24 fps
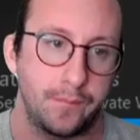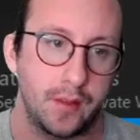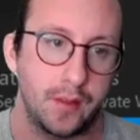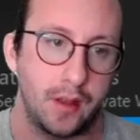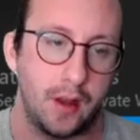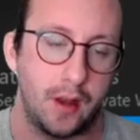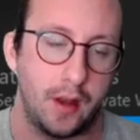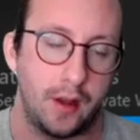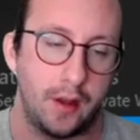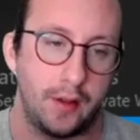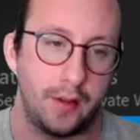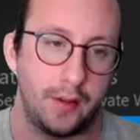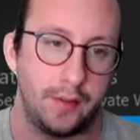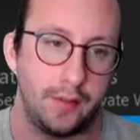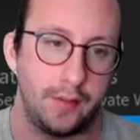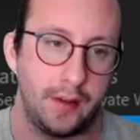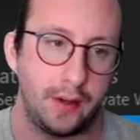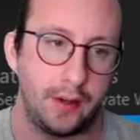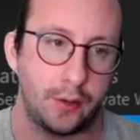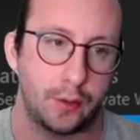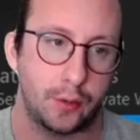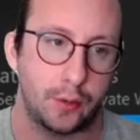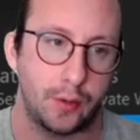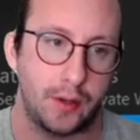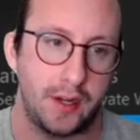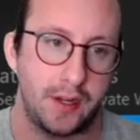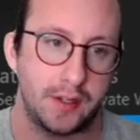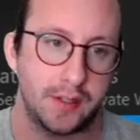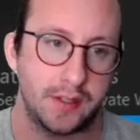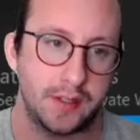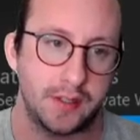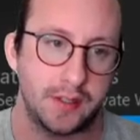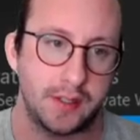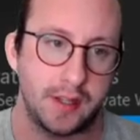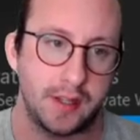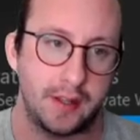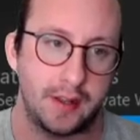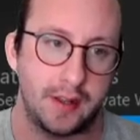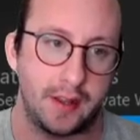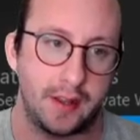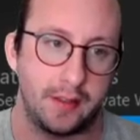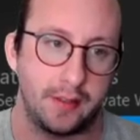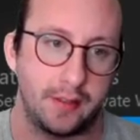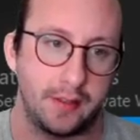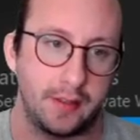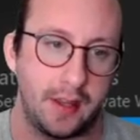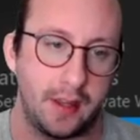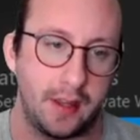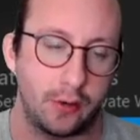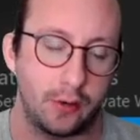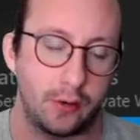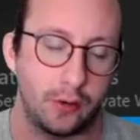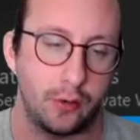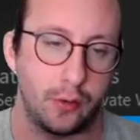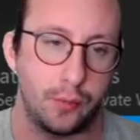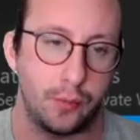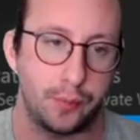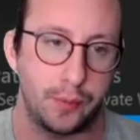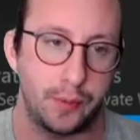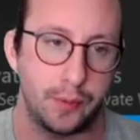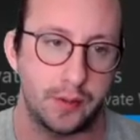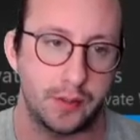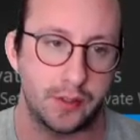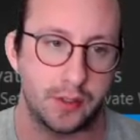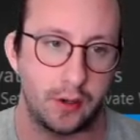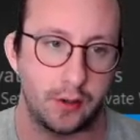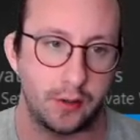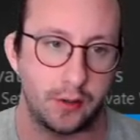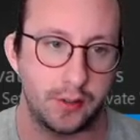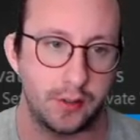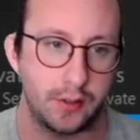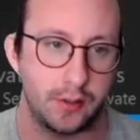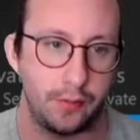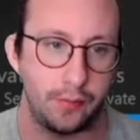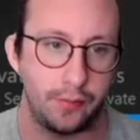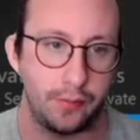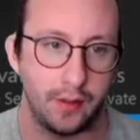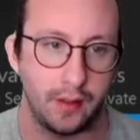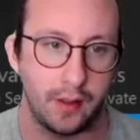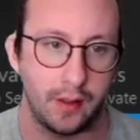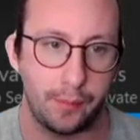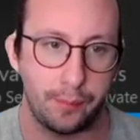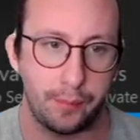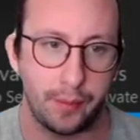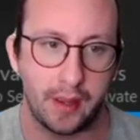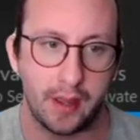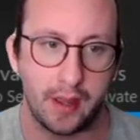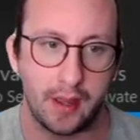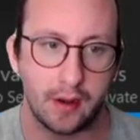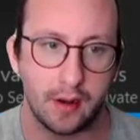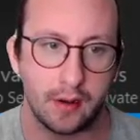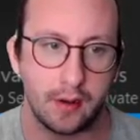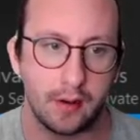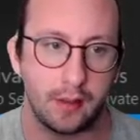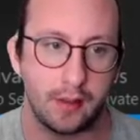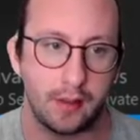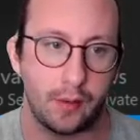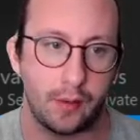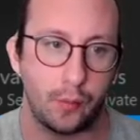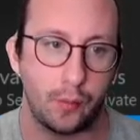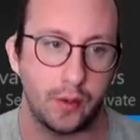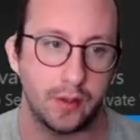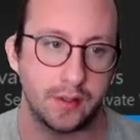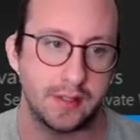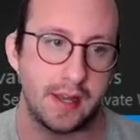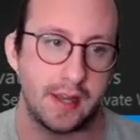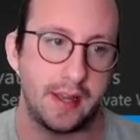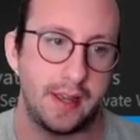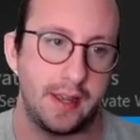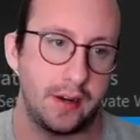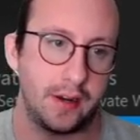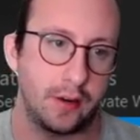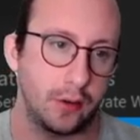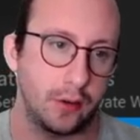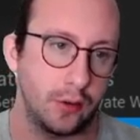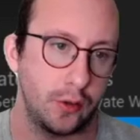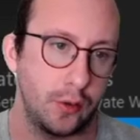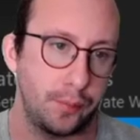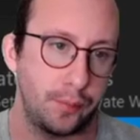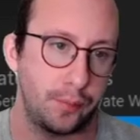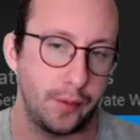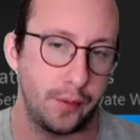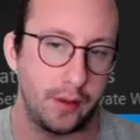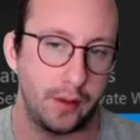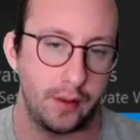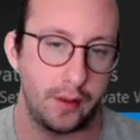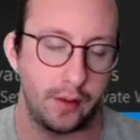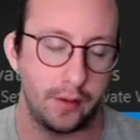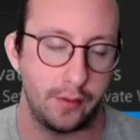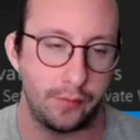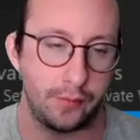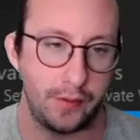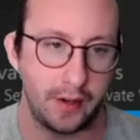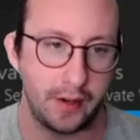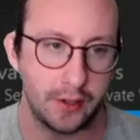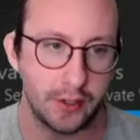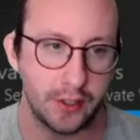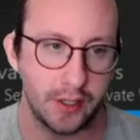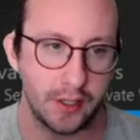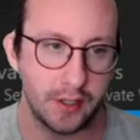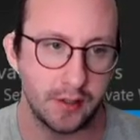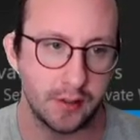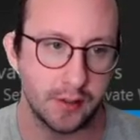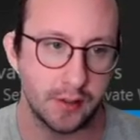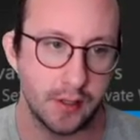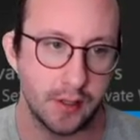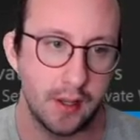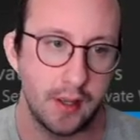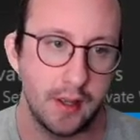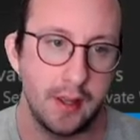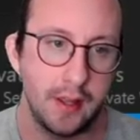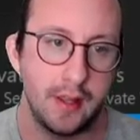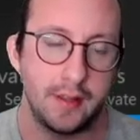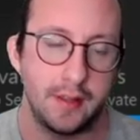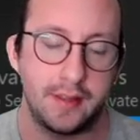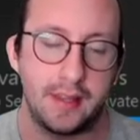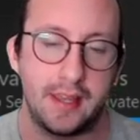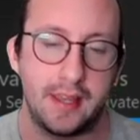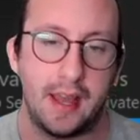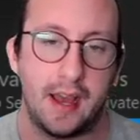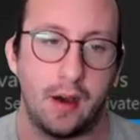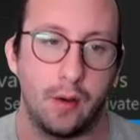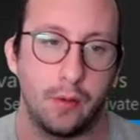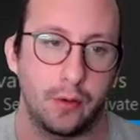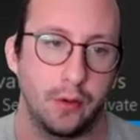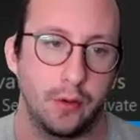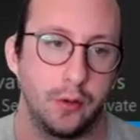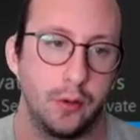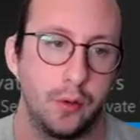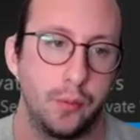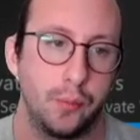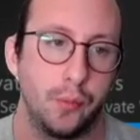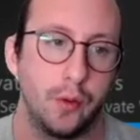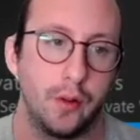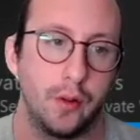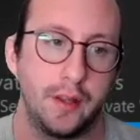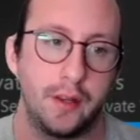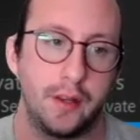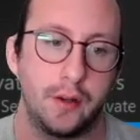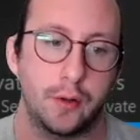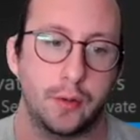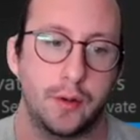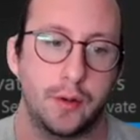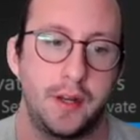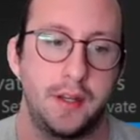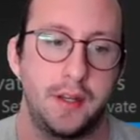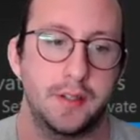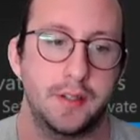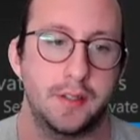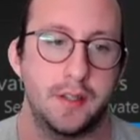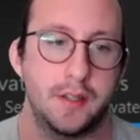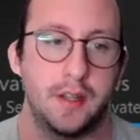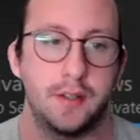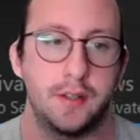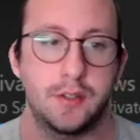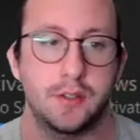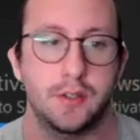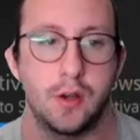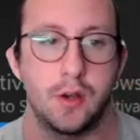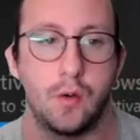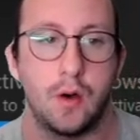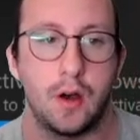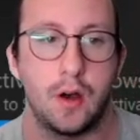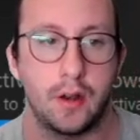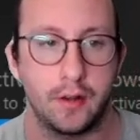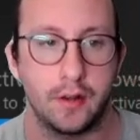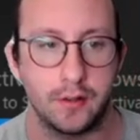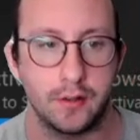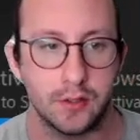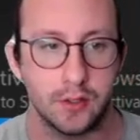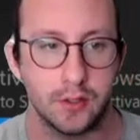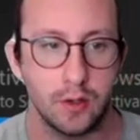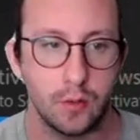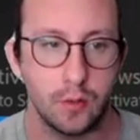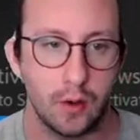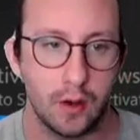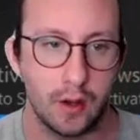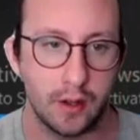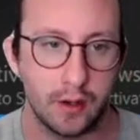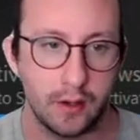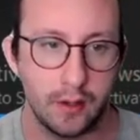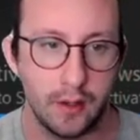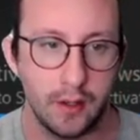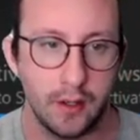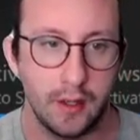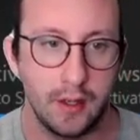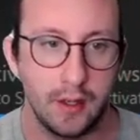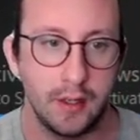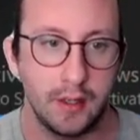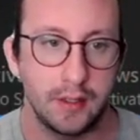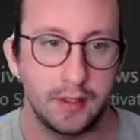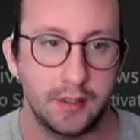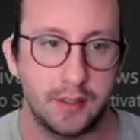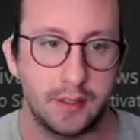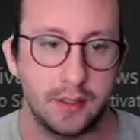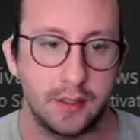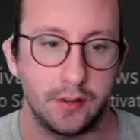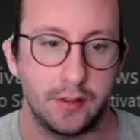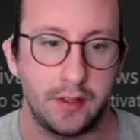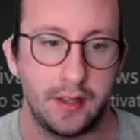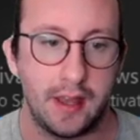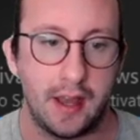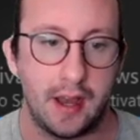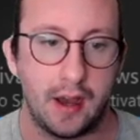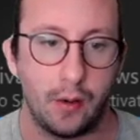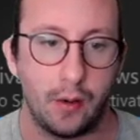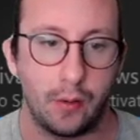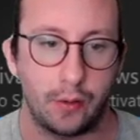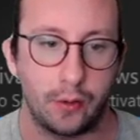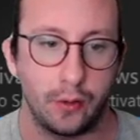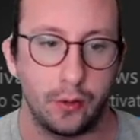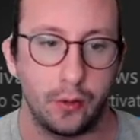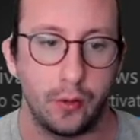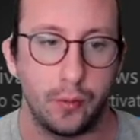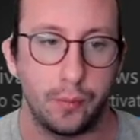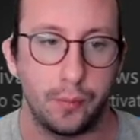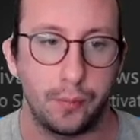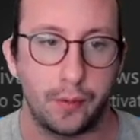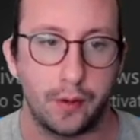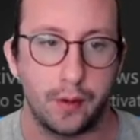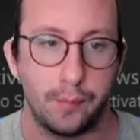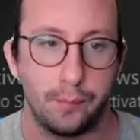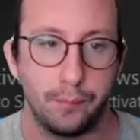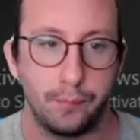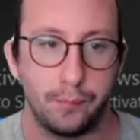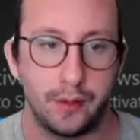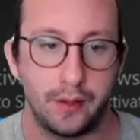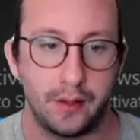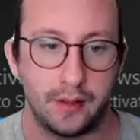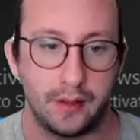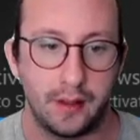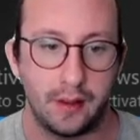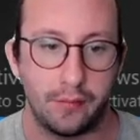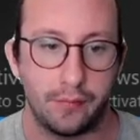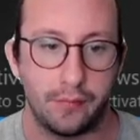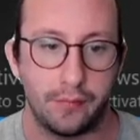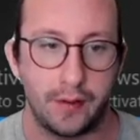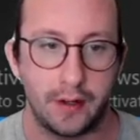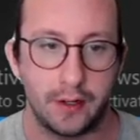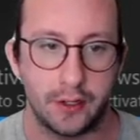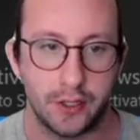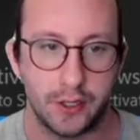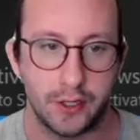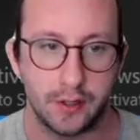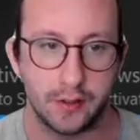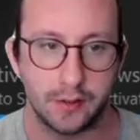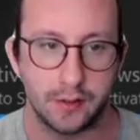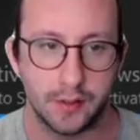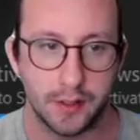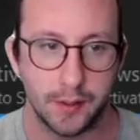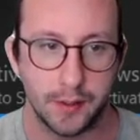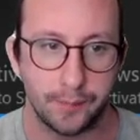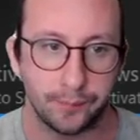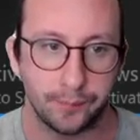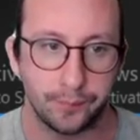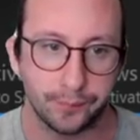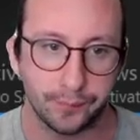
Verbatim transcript: uh, increase and then the inner loop starts to fill up again. And then once that inner loop finishes, the outer loop will increase and so on and so on till the outer loop completely finishes.